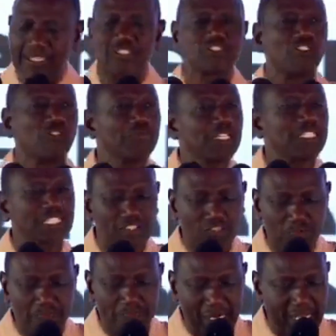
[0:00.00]
is committed
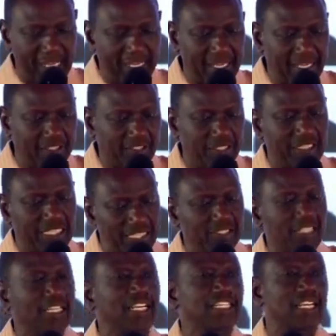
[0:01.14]
to play its
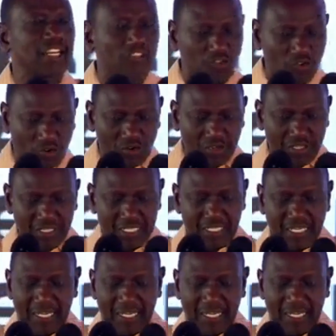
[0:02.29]
designated role